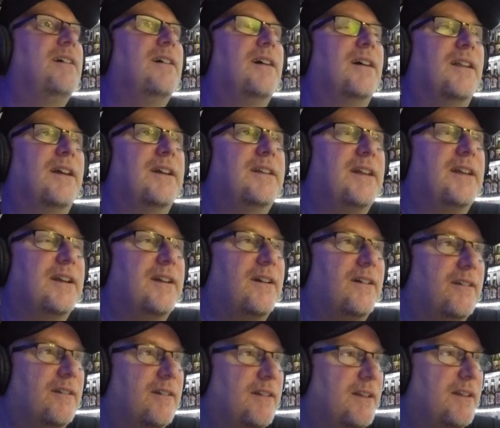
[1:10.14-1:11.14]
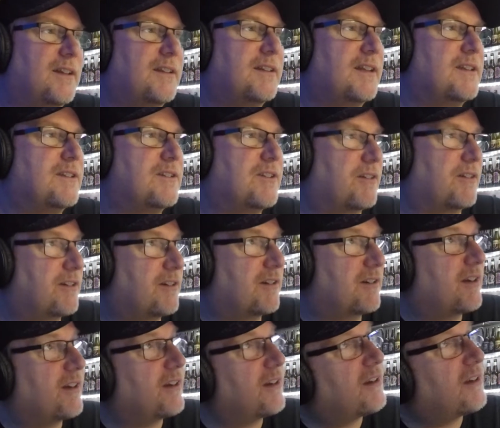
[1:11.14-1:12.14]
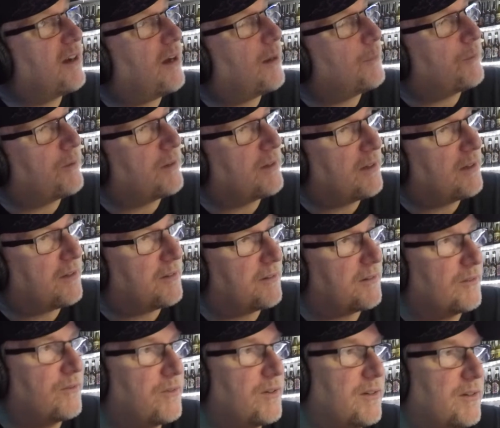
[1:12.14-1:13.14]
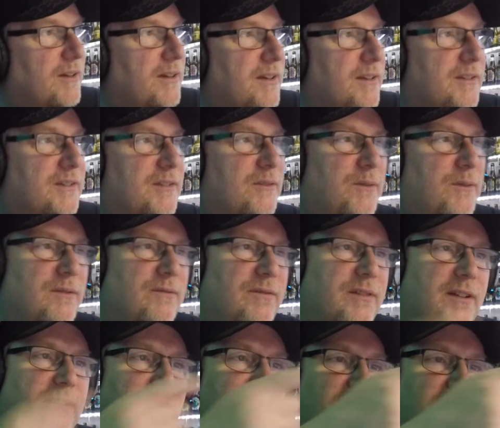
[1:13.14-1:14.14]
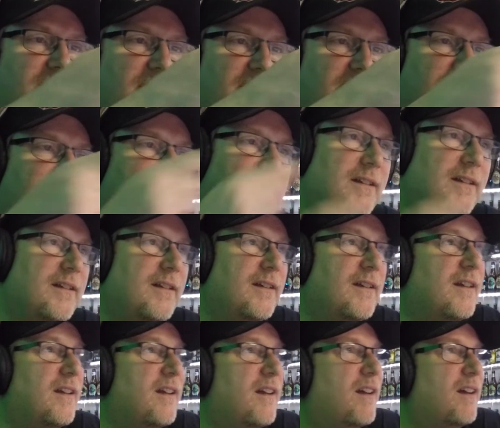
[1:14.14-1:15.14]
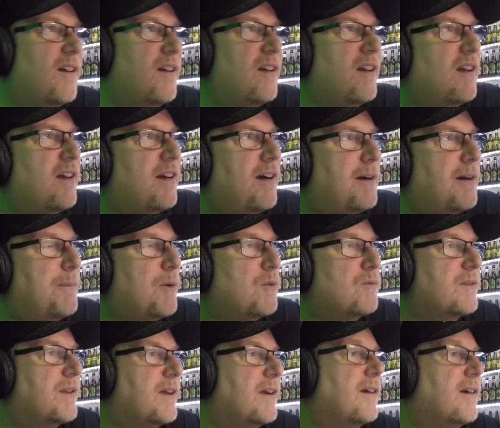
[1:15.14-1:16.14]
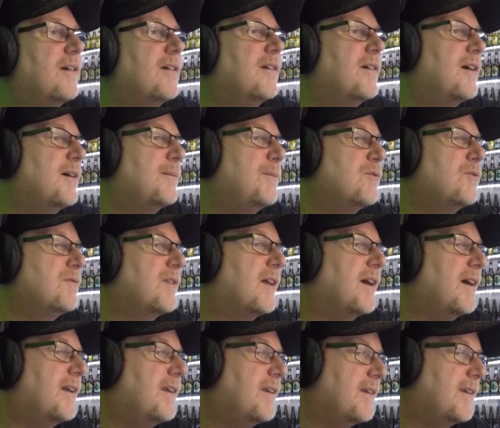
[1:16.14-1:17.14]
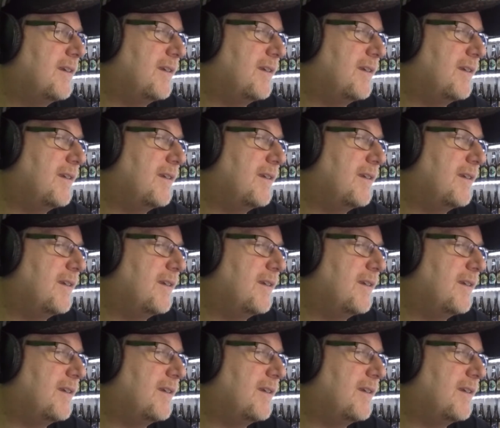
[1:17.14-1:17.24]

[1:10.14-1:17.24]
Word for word: I like that color. I like that darker kind of coppery color. It's very nice. One finger head. About there. About that.